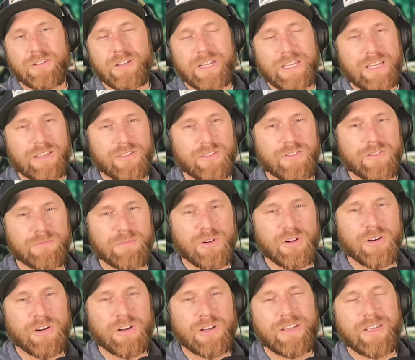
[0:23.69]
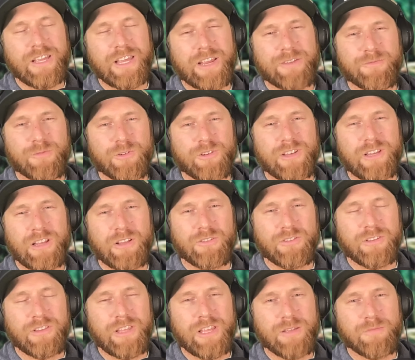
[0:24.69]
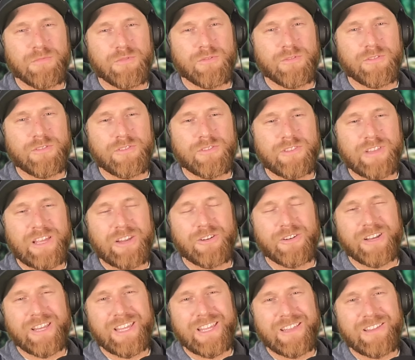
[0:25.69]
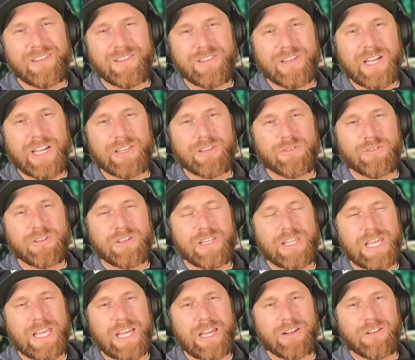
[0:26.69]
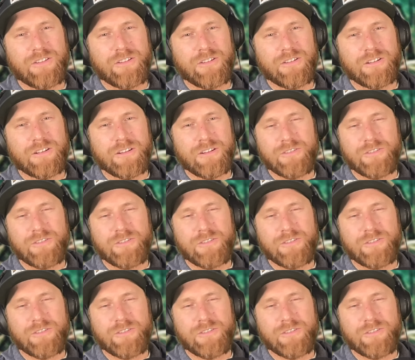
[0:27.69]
against Spark and for Delta tables that are inside Unity Catalog.